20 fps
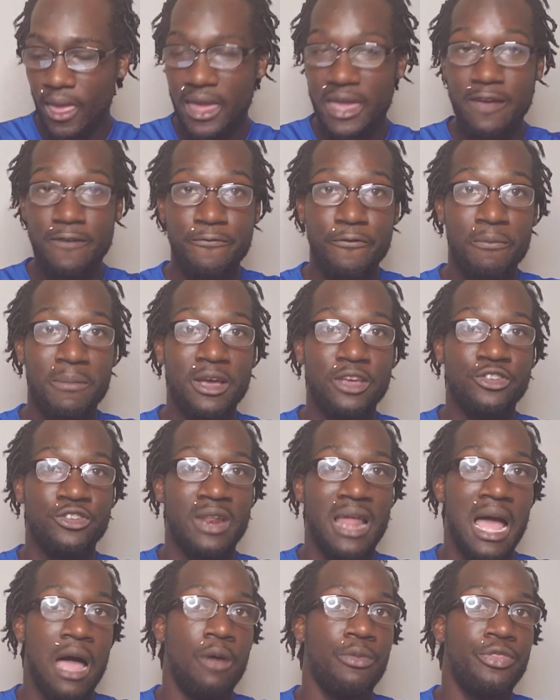
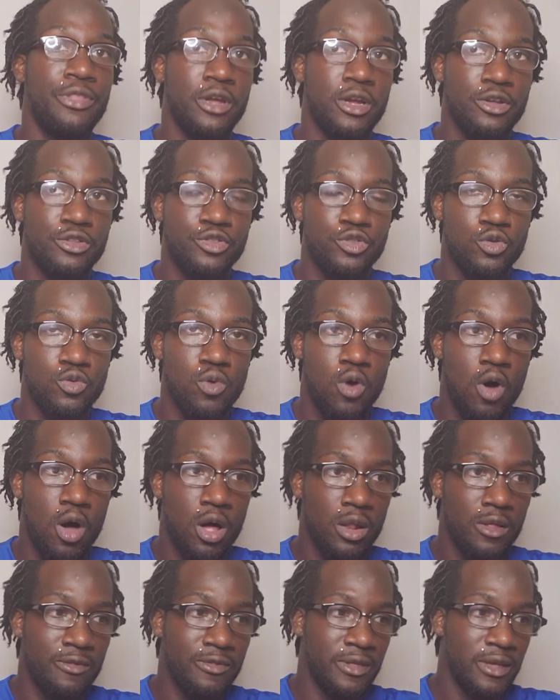information out there to
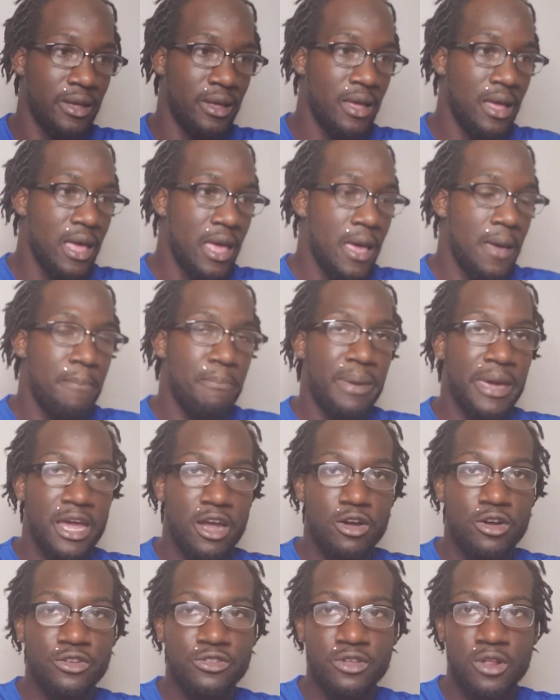all of the
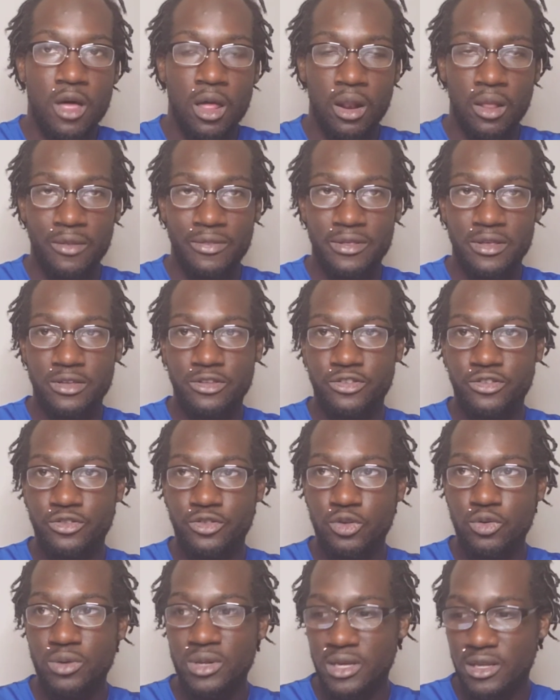parents and all of the
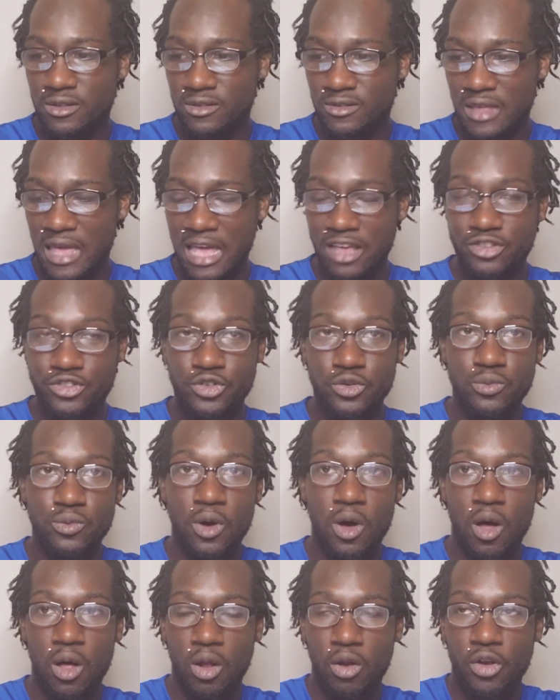students. As you
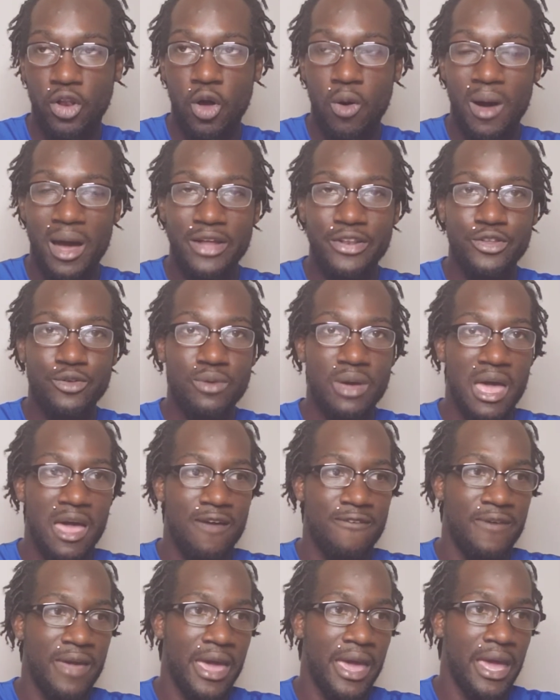all know, I do
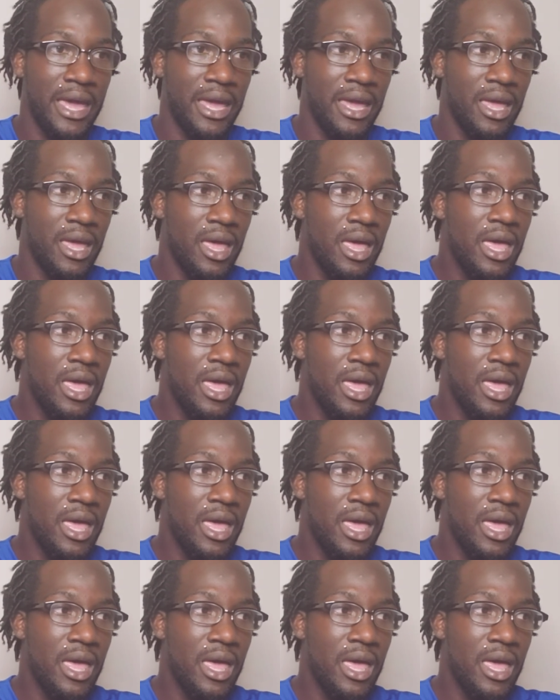have a